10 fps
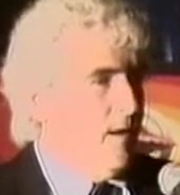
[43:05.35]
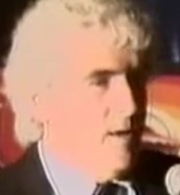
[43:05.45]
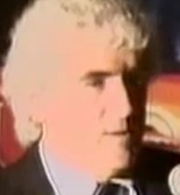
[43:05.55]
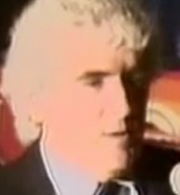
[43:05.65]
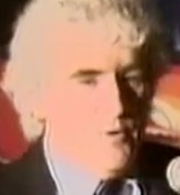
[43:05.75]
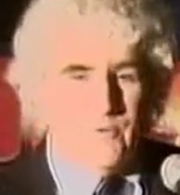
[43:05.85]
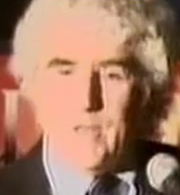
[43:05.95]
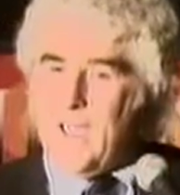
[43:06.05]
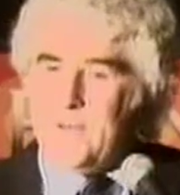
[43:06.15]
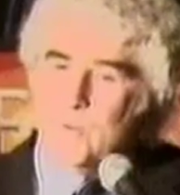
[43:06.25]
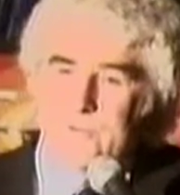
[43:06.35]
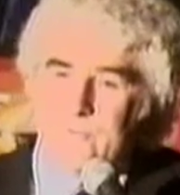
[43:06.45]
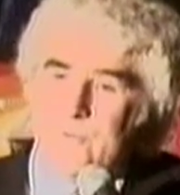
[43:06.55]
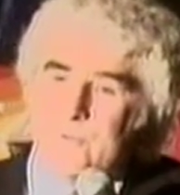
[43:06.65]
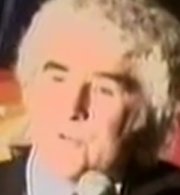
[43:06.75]
I said, I know what the
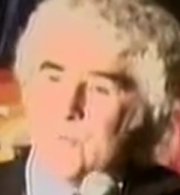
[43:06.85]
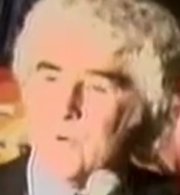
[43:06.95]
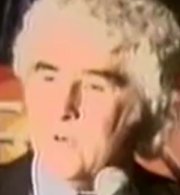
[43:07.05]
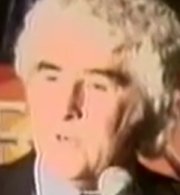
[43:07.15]
rules were,